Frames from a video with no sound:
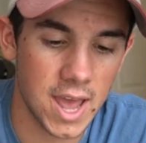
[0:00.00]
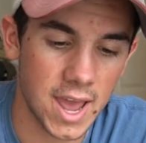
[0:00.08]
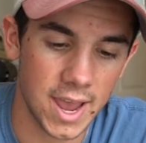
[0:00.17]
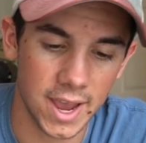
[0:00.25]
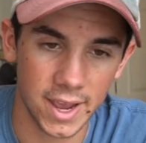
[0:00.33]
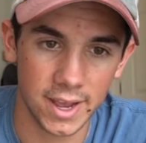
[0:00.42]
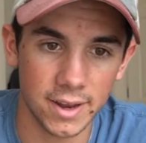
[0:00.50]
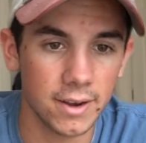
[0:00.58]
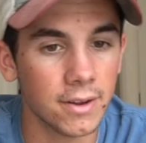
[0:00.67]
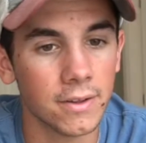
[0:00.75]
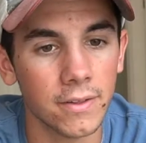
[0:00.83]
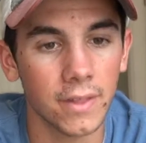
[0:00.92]

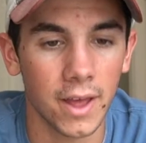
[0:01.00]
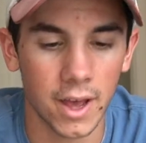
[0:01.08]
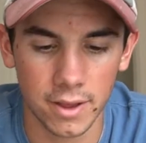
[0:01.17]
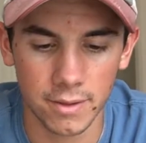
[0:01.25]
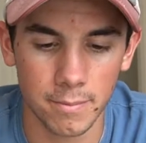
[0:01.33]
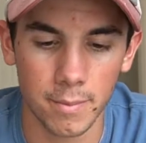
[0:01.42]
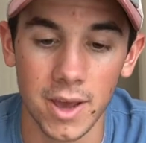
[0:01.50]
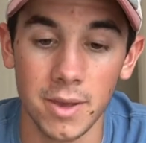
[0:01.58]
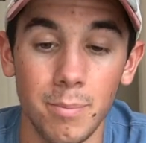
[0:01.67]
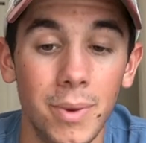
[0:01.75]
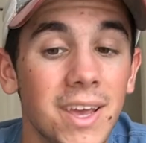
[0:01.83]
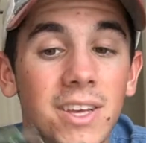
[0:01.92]
And my
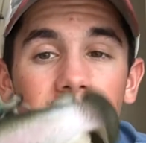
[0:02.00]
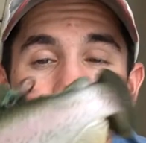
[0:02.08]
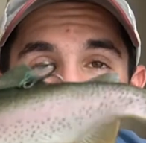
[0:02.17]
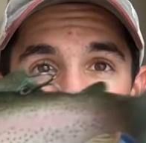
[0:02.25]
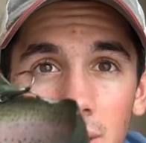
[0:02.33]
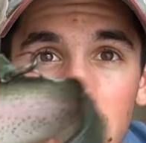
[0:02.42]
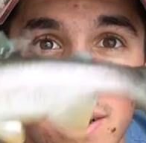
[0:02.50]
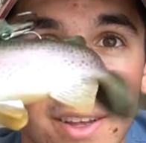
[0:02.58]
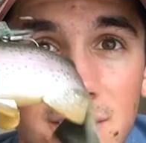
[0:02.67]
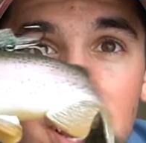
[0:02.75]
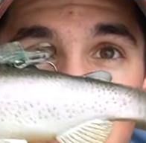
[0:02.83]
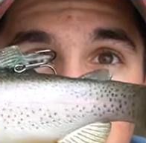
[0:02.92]
biggest swim bait
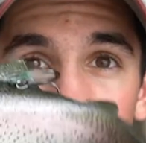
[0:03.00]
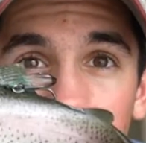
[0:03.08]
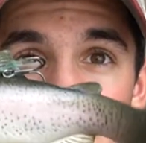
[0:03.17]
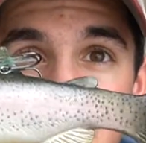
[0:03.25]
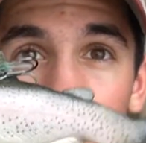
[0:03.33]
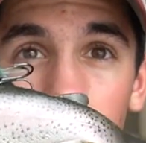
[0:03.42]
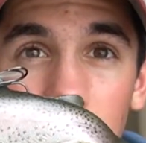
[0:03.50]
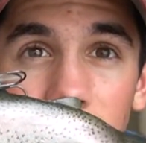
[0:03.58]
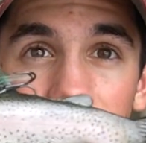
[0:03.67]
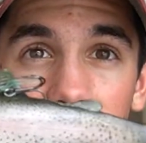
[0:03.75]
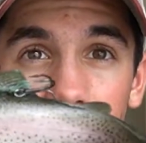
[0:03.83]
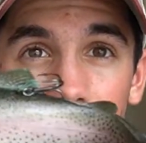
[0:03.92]
is actually the
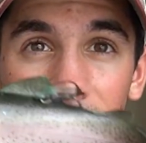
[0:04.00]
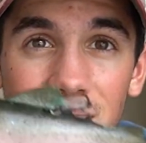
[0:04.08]
Huddleston